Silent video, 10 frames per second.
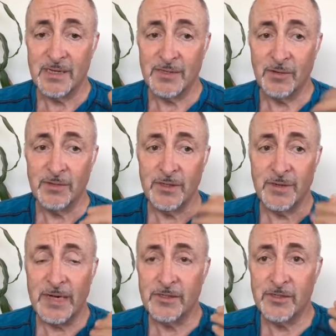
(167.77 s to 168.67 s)
don't know
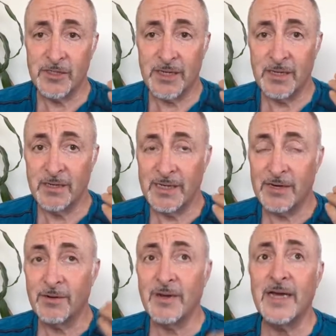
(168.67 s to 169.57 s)
how to say,
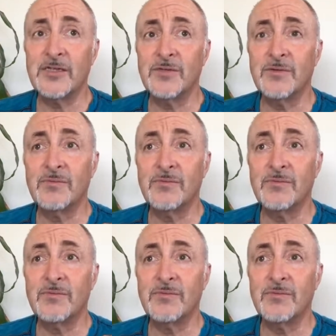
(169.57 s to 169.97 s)
don't know how to